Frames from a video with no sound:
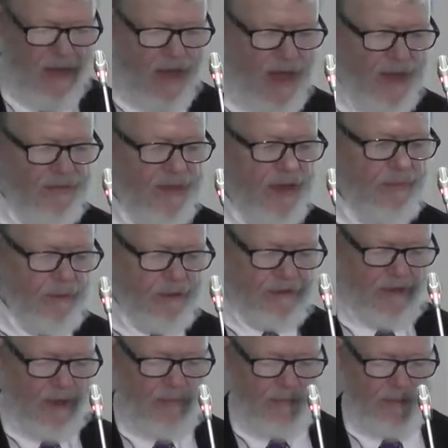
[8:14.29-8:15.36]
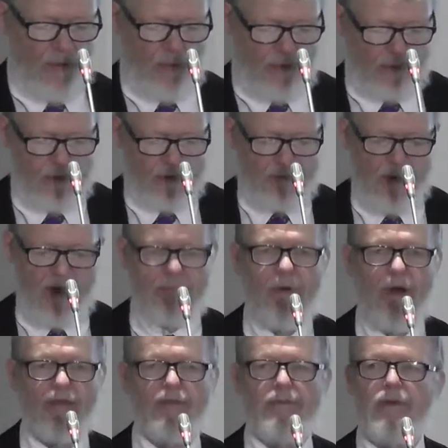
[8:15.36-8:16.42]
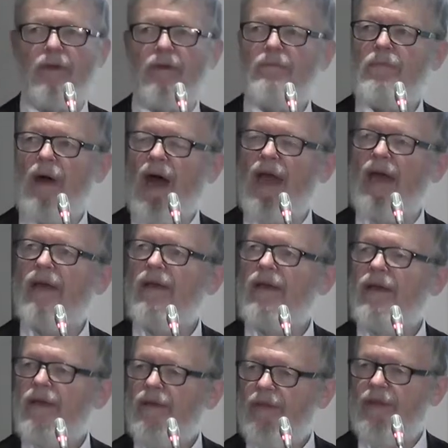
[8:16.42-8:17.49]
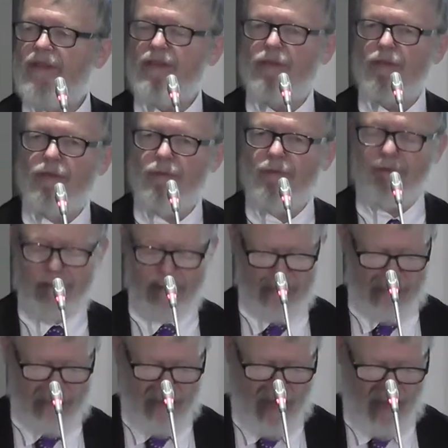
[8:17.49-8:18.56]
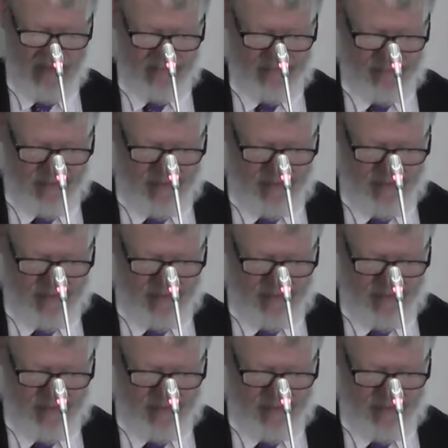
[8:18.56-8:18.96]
And that was something which was made possible by the dissolution of